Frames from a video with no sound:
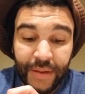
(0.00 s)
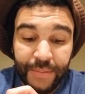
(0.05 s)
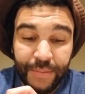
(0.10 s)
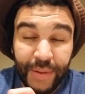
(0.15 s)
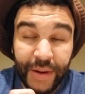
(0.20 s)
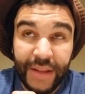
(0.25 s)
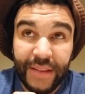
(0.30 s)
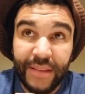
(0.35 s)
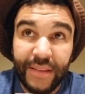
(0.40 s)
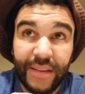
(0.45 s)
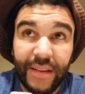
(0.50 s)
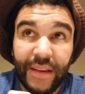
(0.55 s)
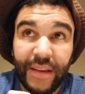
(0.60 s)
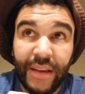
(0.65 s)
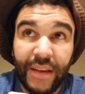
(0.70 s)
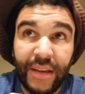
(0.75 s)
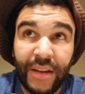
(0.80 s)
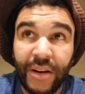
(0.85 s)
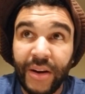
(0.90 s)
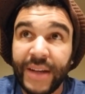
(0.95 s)
But
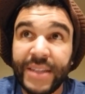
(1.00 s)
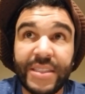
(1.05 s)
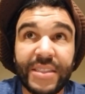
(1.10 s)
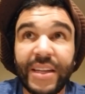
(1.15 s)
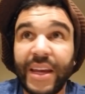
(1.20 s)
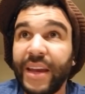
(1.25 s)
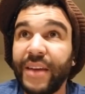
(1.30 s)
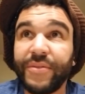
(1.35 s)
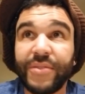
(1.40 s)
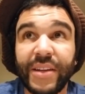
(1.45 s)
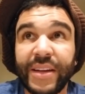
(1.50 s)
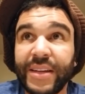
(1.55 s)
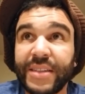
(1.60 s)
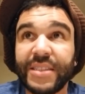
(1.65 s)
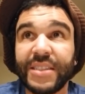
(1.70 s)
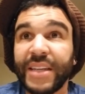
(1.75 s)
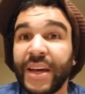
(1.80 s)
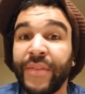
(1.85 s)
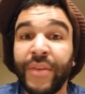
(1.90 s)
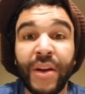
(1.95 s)
I saved like
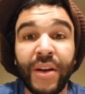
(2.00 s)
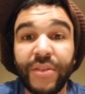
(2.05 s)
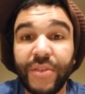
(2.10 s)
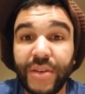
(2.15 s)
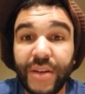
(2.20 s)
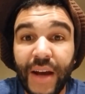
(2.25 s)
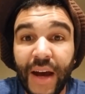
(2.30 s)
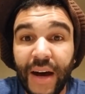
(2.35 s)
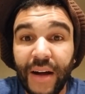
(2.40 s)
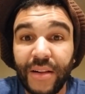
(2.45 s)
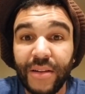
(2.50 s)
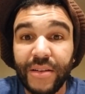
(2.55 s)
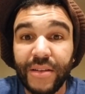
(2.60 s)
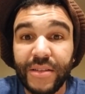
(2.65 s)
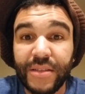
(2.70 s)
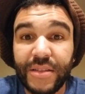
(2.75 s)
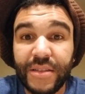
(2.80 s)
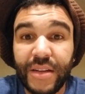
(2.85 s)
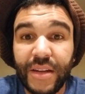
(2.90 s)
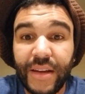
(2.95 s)

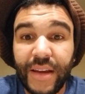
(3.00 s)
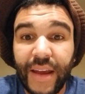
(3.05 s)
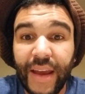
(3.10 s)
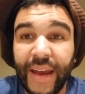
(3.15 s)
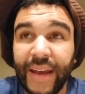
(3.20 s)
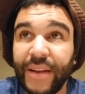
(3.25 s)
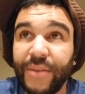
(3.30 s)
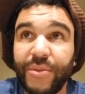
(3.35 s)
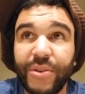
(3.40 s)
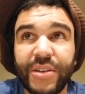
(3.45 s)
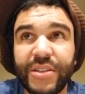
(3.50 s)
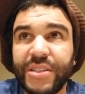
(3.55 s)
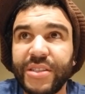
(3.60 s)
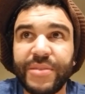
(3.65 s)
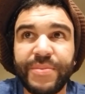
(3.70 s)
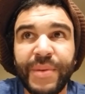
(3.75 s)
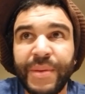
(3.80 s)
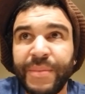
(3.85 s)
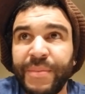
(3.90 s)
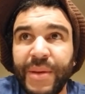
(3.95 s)
$700, and it would have
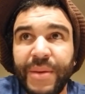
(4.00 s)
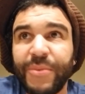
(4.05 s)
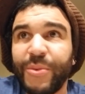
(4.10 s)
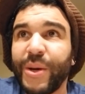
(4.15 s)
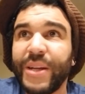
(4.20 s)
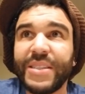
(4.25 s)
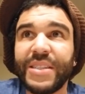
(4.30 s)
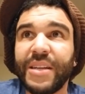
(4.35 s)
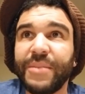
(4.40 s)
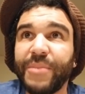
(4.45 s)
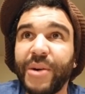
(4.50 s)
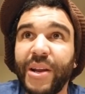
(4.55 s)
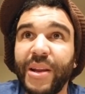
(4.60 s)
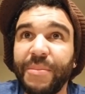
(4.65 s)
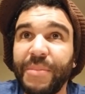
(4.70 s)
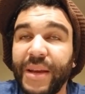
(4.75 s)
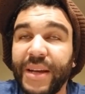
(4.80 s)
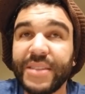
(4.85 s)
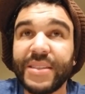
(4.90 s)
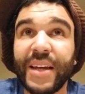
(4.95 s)
just been me wasting money
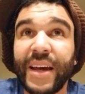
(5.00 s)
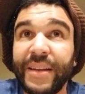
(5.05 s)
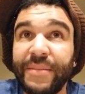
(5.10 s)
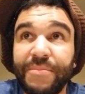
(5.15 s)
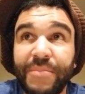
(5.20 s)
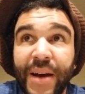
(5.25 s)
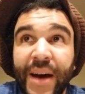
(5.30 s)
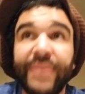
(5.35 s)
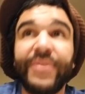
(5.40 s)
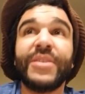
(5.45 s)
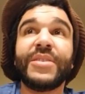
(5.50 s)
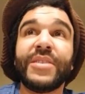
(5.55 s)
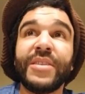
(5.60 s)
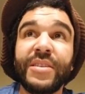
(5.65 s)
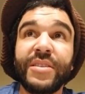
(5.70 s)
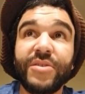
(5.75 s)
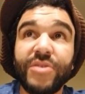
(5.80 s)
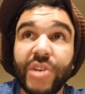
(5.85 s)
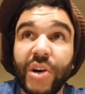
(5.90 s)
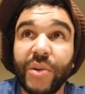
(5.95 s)
because I obviously
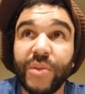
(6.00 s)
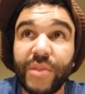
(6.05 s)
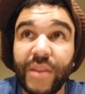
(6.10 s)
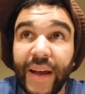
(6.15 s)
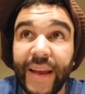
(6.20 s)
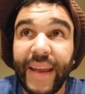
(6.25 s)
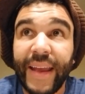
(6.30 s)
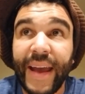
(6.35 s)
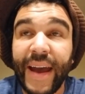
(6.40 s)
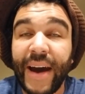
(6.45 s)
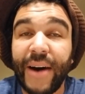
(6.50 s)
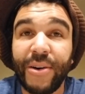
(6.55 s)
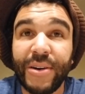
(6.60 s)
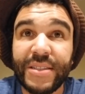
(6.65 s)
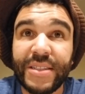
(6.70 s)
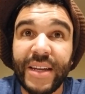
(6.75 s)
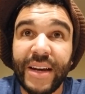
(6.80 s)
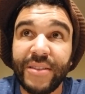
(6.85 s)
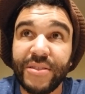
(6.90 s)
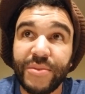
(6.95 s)
don't like how it
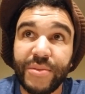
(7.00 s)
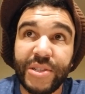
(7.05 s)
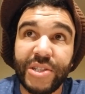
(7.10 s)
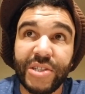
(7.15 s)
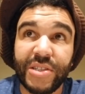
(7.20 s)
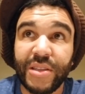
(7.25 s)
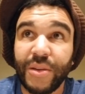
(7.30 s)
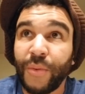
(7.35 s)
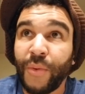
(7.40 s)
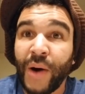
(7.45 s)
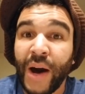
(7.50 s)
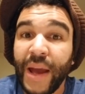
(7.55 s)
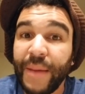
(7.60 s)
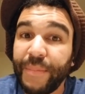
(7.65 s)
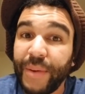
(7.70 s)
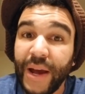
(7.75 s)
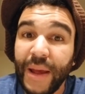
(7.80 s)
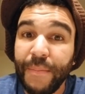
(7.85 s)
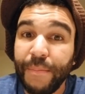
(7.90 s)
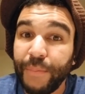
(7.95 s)
sounds with just the Y
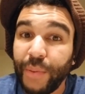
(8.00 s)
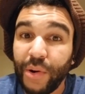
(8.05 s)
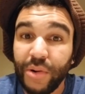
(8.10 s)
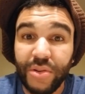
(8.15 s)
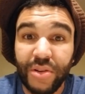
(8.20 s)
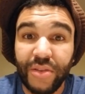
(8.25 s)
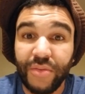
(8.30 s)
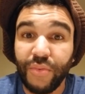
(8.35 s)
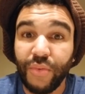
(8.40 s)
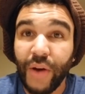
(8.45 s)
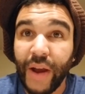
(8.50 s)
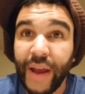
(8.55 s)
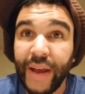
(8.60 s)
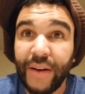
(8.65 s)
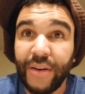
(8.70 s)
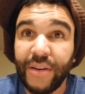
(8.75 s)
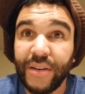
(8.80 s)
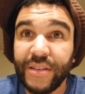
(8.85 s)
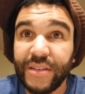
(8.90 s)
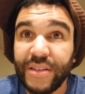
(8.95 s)
pipe bolted right
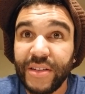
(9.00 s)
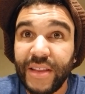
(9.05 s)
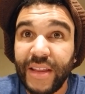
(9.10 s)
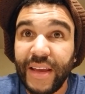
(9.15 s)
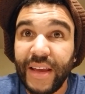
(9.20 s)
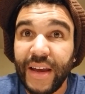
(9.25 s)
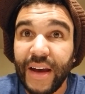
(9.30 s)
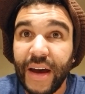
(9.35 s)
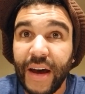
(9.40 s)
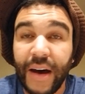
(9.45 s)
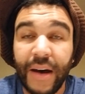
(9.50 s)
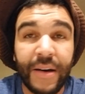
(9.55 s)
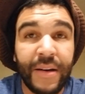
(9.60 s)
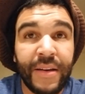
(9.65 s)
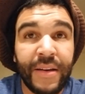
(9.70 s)
onto the